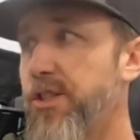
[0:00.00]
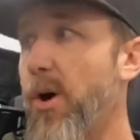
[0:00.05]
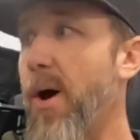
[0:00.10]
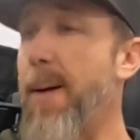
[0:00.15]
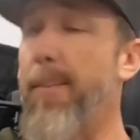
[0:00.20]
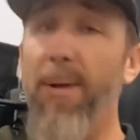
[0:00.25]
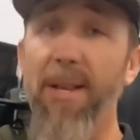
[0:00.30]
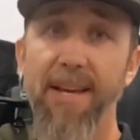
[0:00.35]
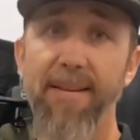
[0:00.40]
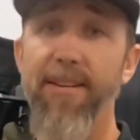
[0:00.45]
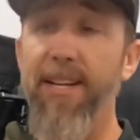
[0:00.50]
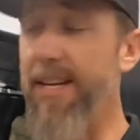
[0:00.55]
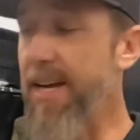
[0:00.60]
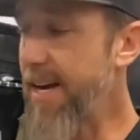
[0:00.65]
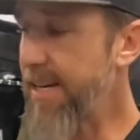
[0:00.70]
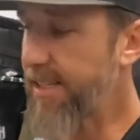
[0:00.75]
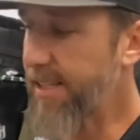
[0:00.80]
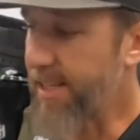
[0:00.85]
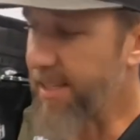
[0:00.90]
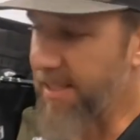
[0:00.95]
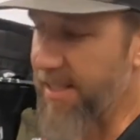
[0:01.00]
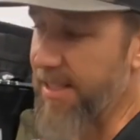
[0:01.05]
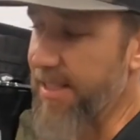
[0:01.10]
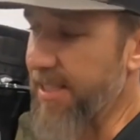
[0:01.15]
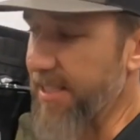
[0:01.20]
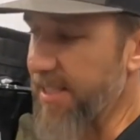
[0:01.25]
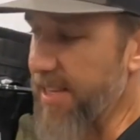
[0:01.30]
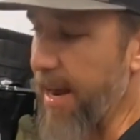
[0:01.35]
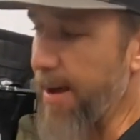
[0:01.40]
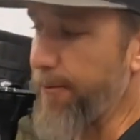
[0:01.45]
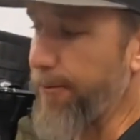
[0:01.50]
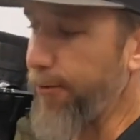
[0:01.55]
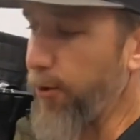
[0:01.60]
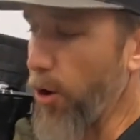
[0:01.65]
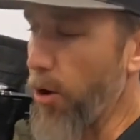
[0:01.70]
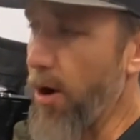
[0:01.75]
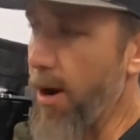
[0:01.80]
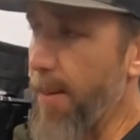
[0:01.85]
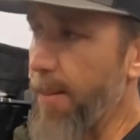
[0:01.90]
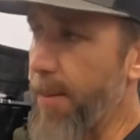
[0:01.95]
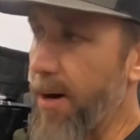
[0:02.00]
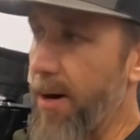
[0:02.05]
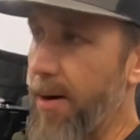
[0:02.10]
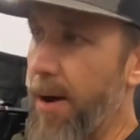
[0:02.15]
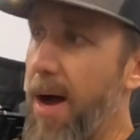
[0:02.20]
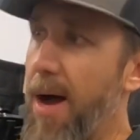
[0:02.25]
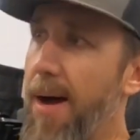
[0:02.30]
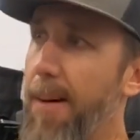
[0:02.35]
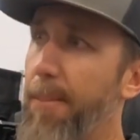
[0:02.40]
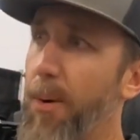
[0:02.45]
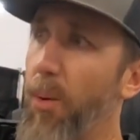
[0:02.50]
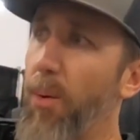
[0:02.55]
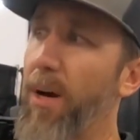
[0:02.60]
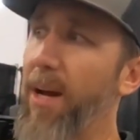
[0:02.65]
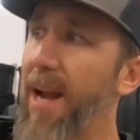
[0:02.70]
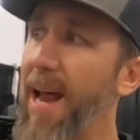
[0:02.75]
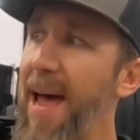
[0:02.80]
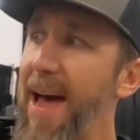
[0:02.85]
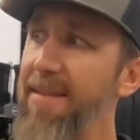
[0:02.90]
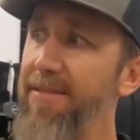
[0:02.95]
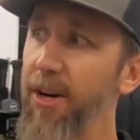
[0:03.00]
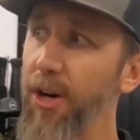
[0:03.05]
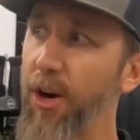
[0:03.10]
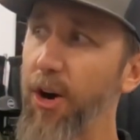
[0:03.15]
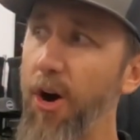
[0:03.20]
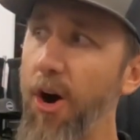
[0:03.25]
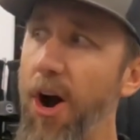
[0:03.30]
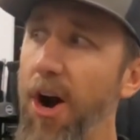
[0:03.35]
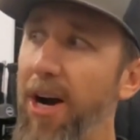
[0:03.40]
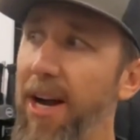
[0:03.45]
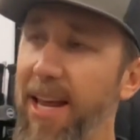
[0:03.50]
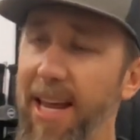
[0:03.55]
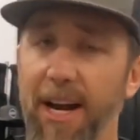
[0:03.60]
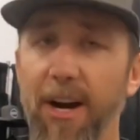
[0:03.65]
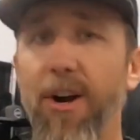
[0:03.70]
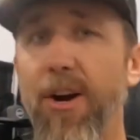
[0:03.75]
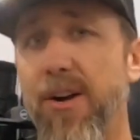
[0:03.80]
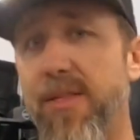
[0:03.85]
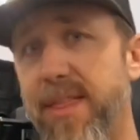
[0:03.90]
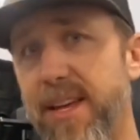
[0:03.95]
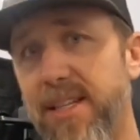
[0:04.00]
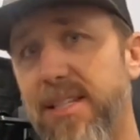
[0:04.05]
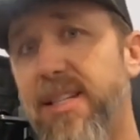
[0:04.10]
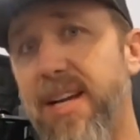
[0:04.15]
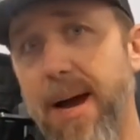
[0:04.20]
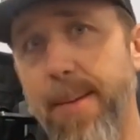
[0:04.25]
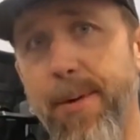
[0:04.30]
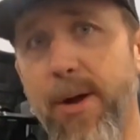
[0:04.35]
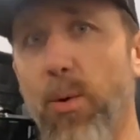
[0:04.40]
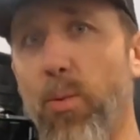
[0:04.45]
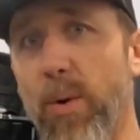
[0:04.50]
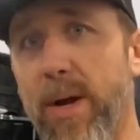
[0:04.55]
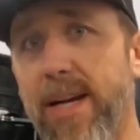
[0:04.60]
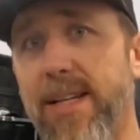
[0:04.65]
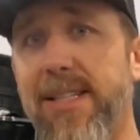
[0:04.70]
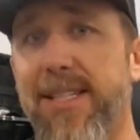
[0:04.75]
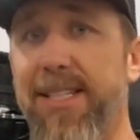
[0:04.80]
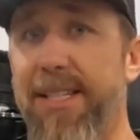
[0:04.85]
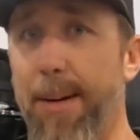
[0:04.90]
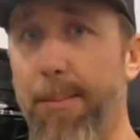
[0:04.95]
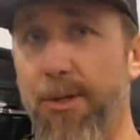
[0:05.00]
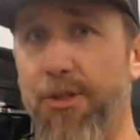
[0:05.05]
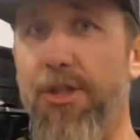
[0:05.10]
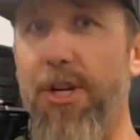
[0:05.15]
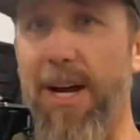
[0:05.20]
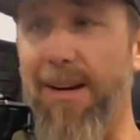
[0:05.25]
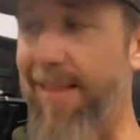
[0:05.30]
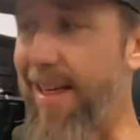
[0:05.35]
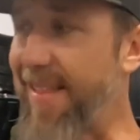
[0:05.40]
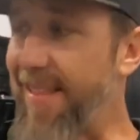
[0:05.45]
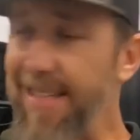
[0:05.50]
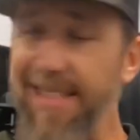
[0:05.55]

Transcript: So I believe it does, because it's the same floor number, but we're going to have a car here this coming week to double check that.